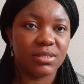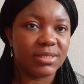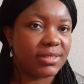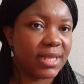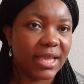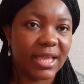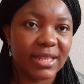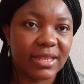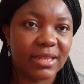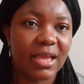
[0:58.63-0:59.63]

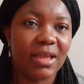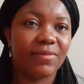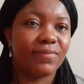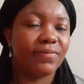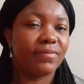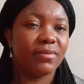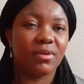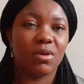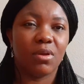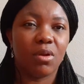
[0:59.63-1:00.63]
desired I've
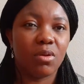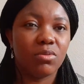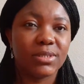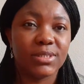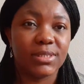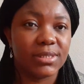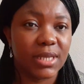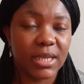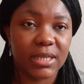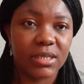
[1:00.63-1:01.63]
always
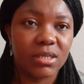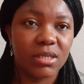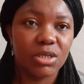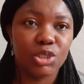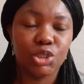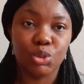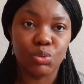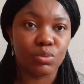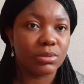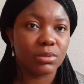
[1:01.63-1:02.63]
desired
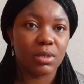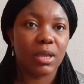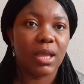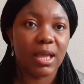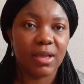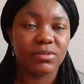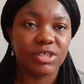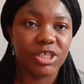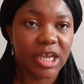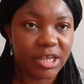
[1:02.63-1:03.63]
to have a
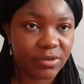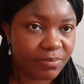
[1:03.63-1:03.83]
child